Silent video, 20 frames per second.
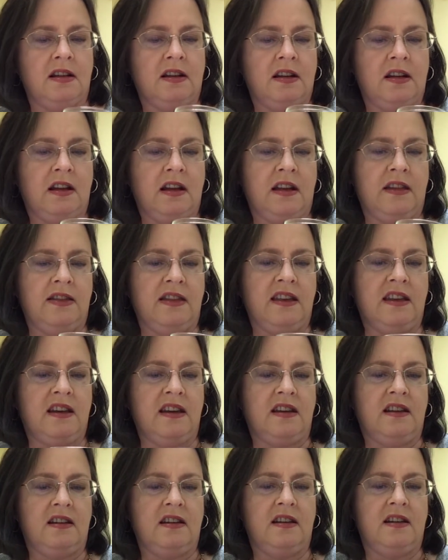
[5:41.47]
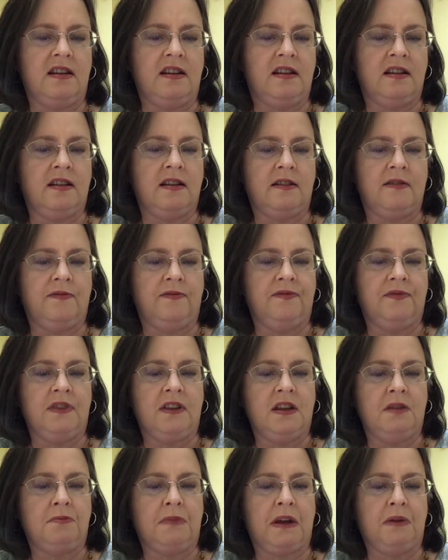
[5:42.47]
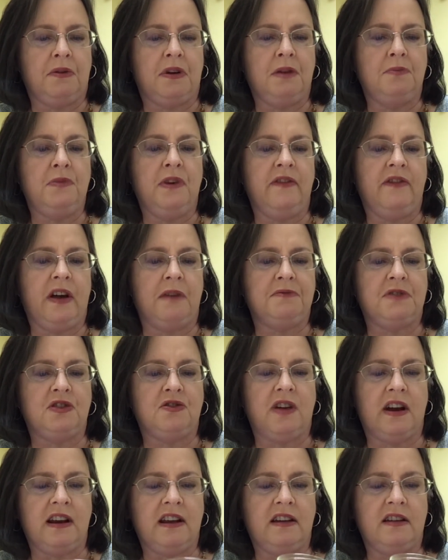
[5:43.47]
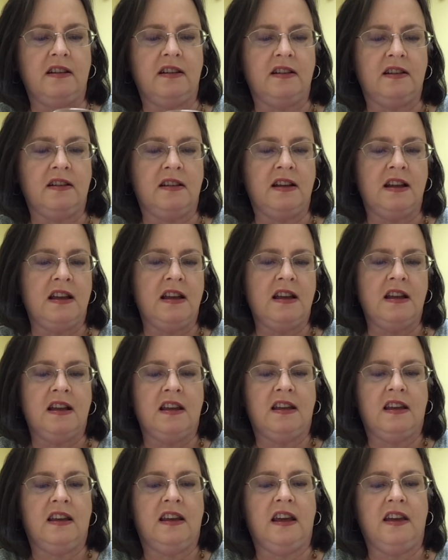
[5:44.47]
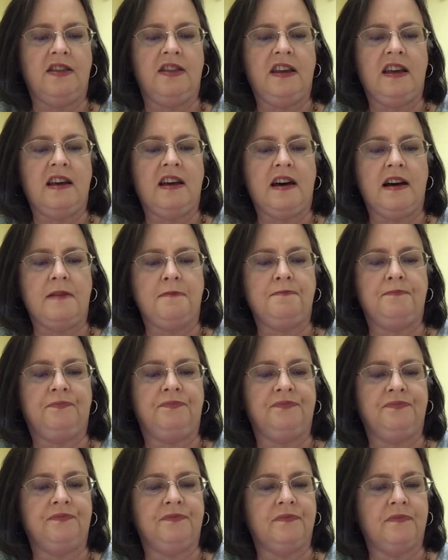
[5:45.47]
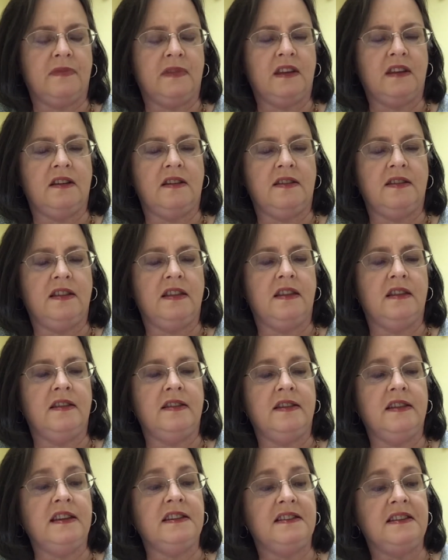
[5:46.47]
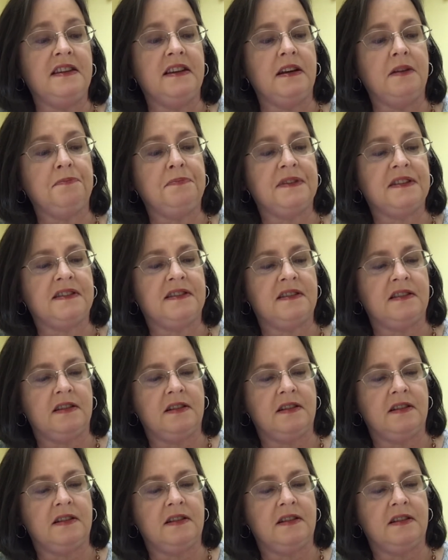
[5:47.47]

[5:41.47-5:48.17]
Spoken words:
And then might want to move up to try to get the tips.